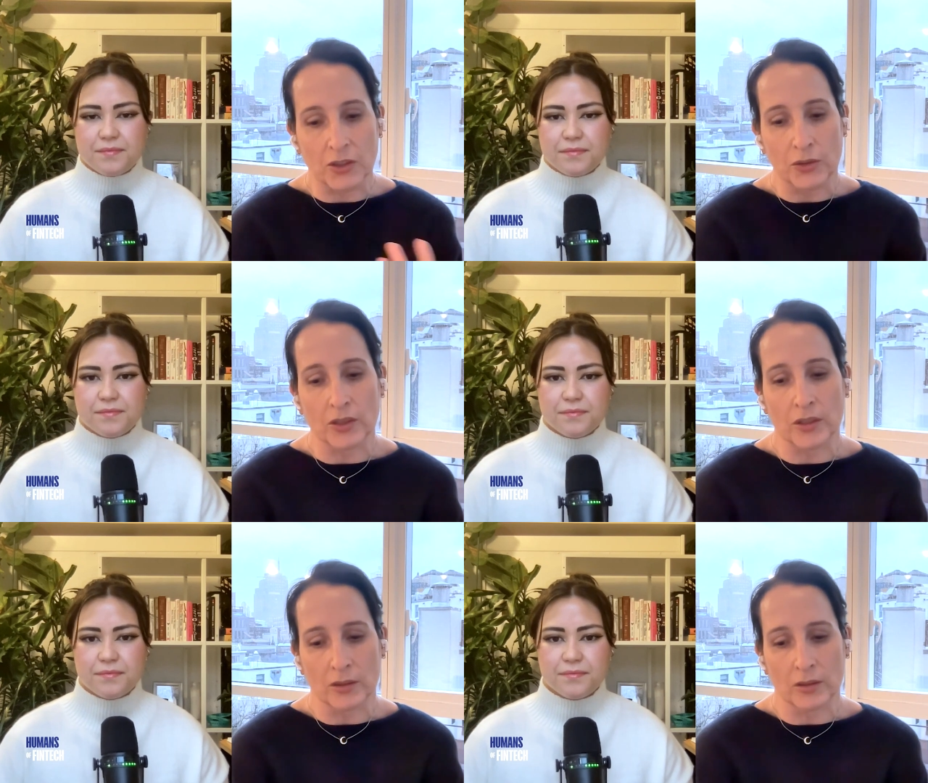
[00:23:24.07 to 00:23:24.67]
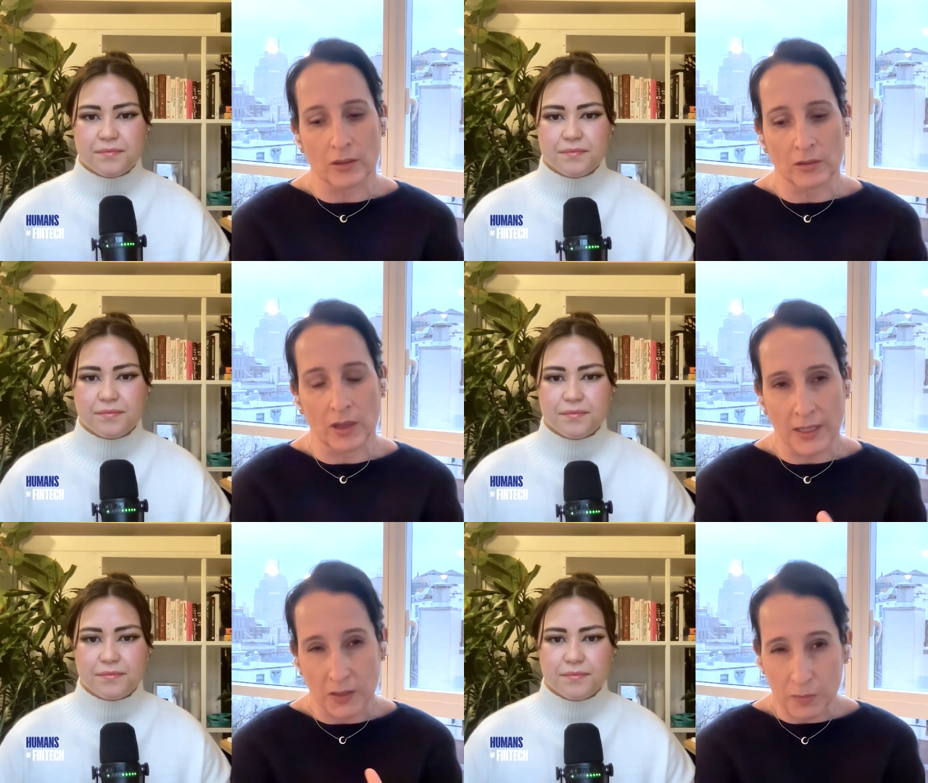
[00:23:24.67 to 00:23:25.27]
Speaker 1: know their their
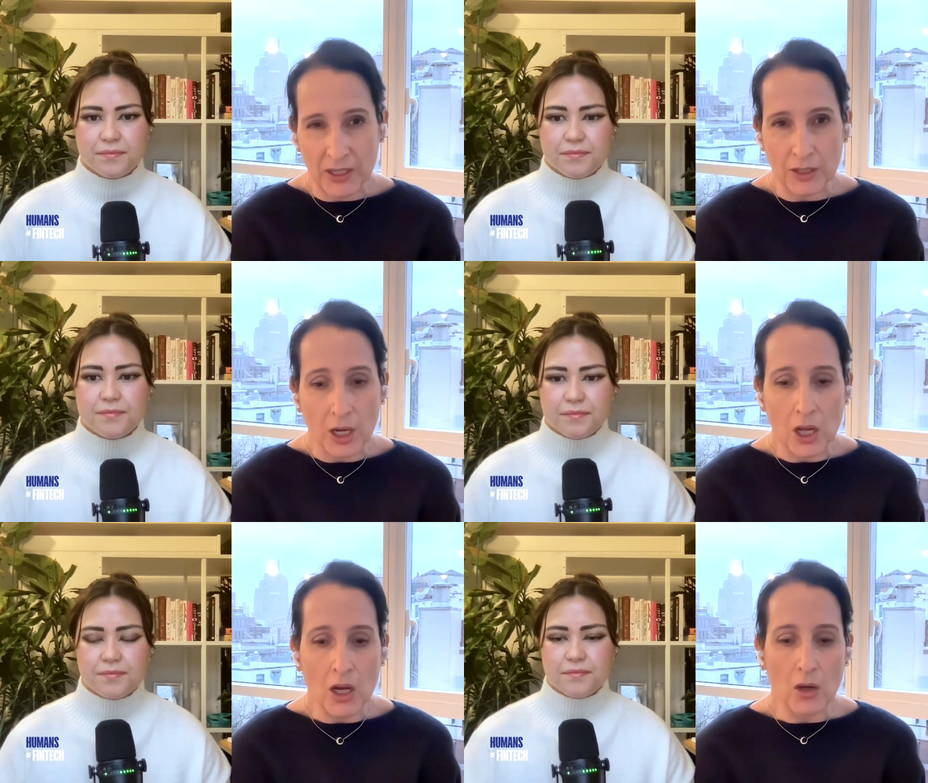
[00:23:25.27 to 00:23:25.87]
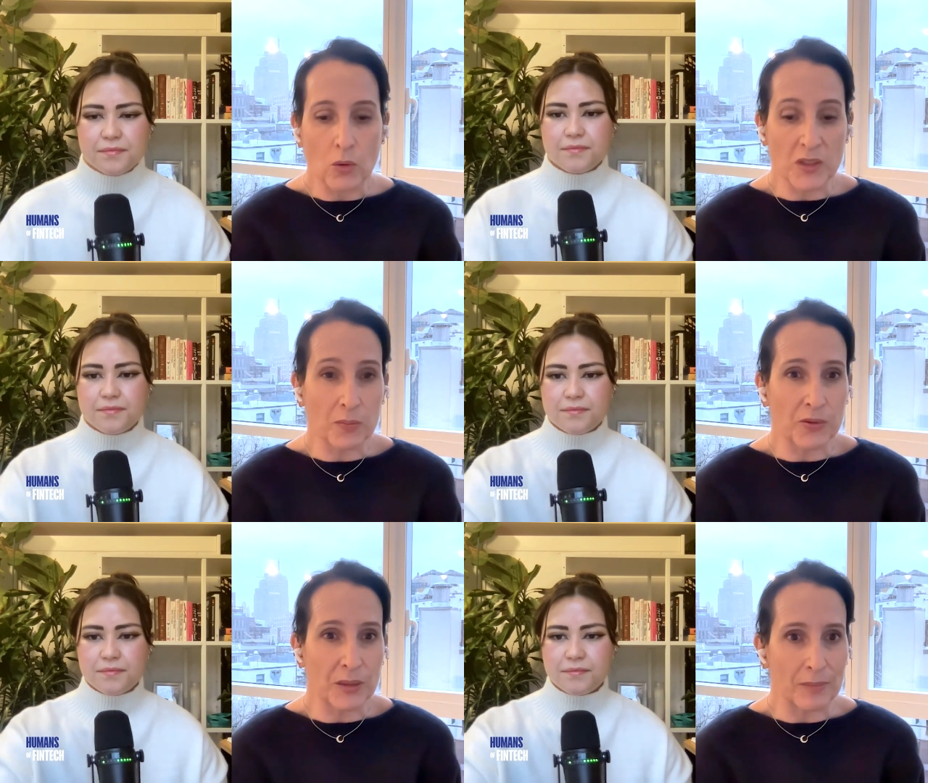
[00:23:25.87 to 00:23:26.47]
clients better was a
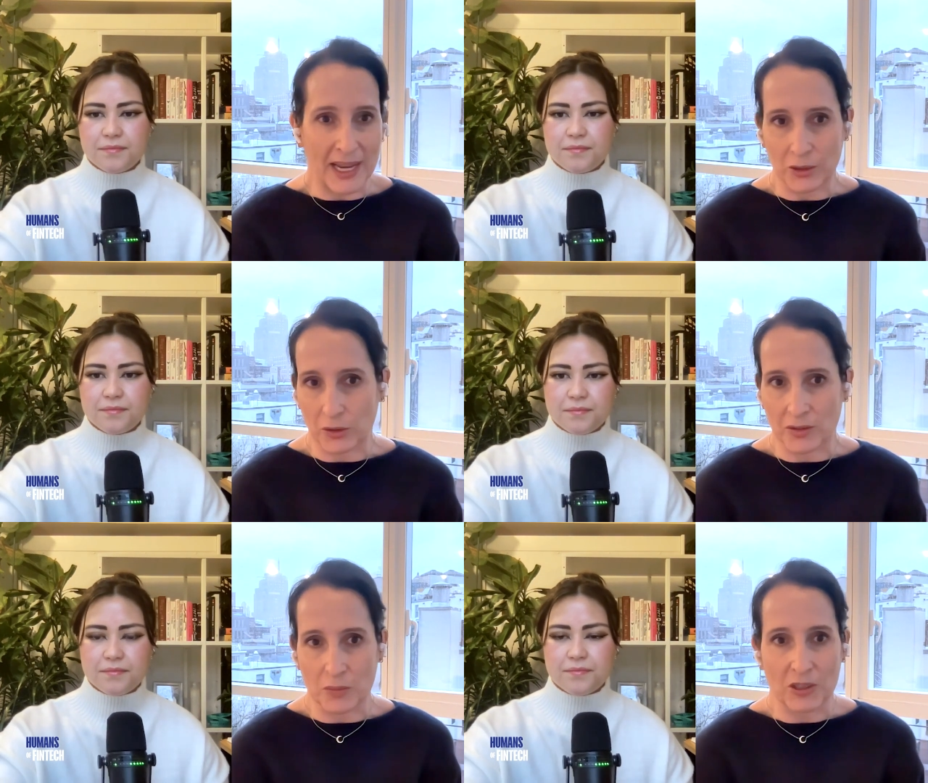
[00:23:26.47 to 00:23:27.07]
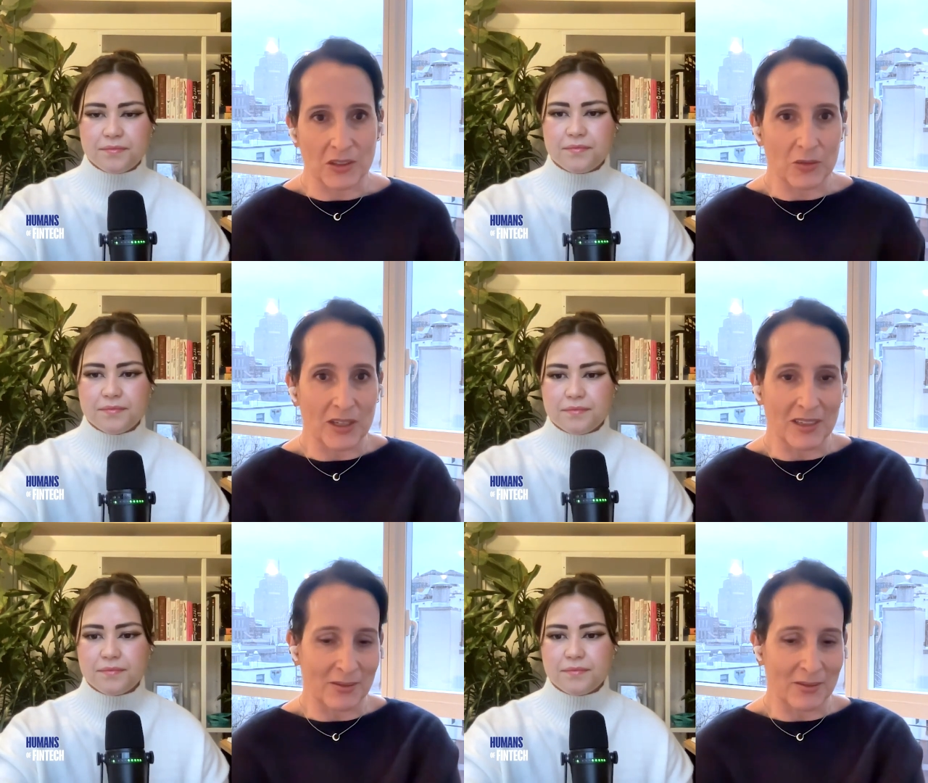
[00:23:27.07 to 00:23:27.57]
pretty manual experience, right?